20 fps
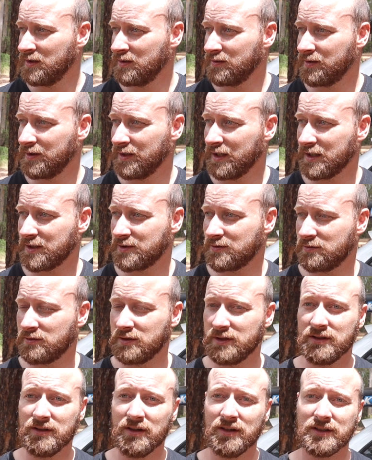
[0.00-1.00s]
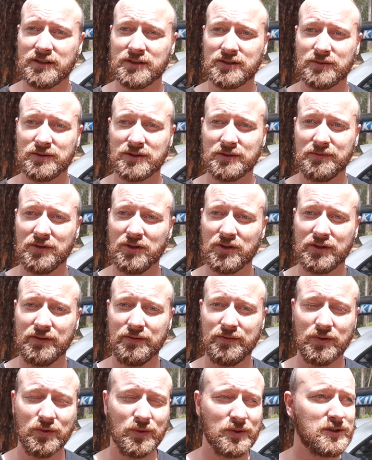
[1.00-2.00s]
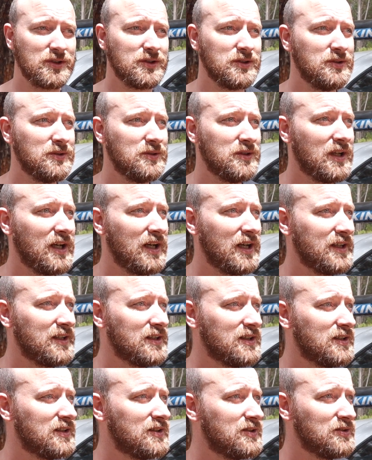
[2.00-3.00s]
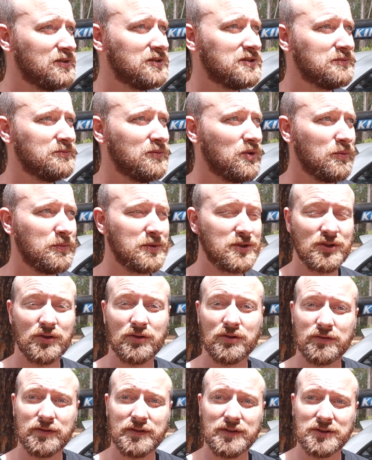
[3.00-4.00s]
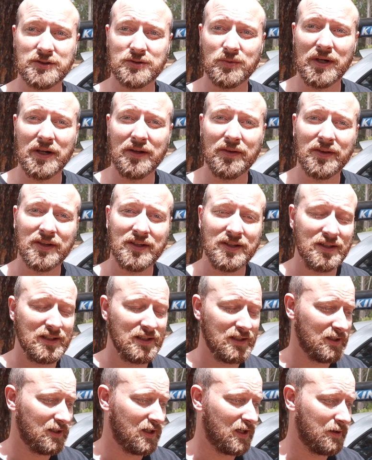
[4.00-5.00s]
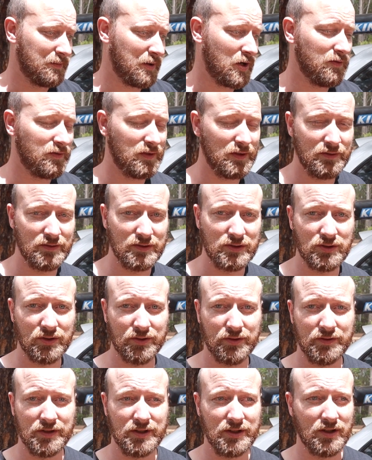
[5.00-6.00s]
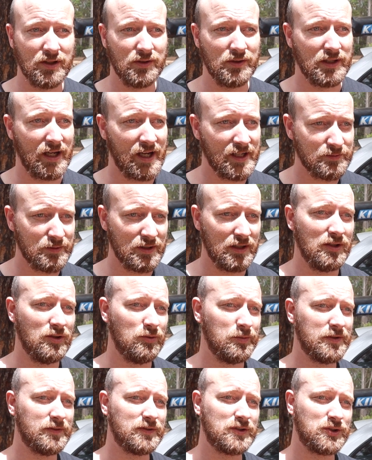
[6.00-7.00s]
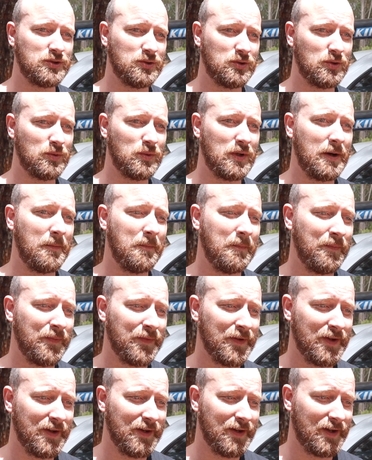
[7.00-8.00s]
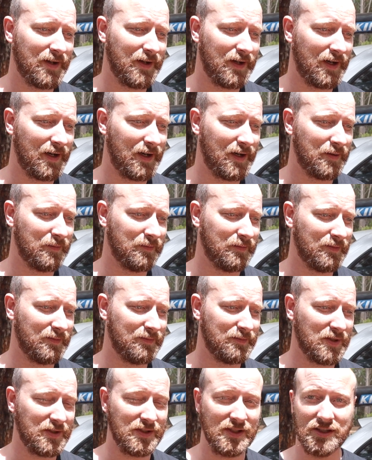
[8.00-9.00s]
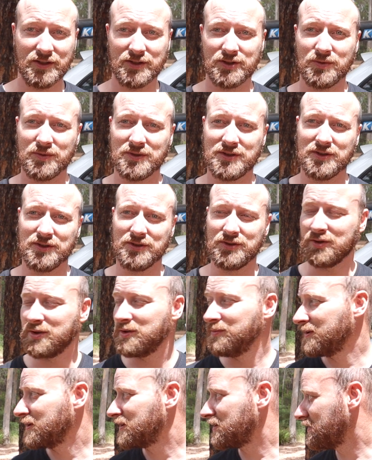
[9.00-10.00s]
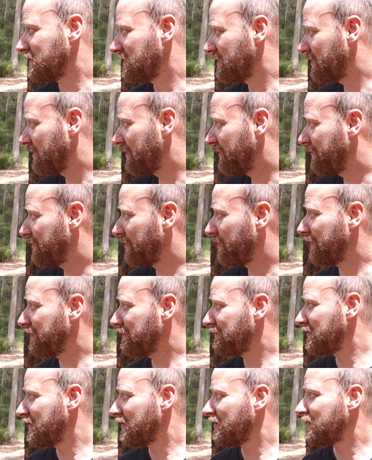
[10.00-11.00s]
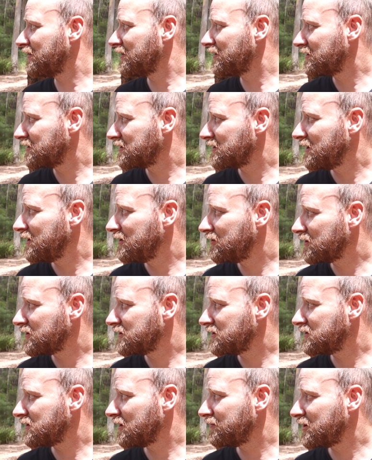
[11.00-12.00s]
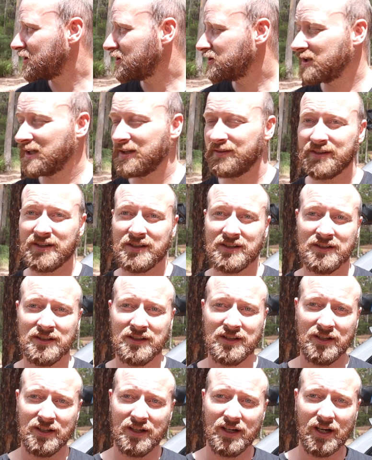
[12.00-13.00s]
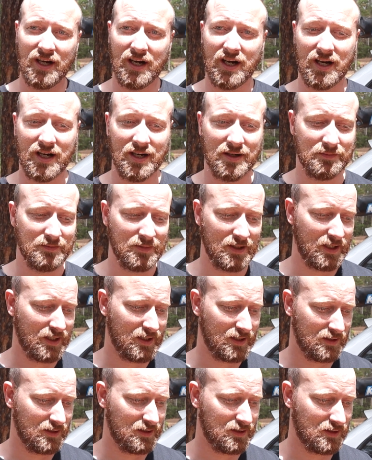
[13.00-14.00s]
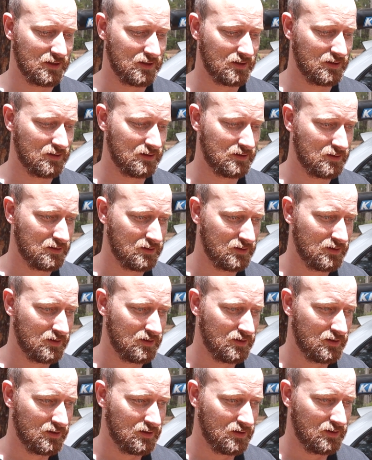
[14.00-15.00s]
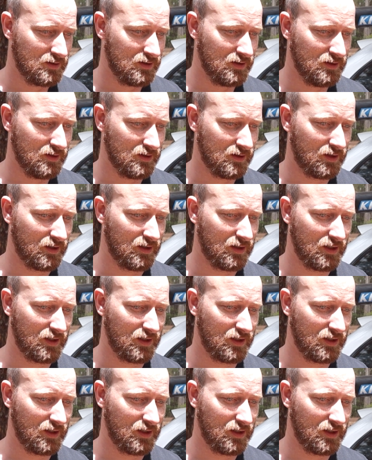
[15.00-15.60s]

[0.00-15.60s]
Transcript: for the next 3 nights, which I'm looking forward to, and doing some more photography as well. Hopefully you've enjoyed the video. It has been a little bit of a short one. But yeah, I just wanted to document it. You know, I thought, you know, there's interesting subjects down there, and yeah,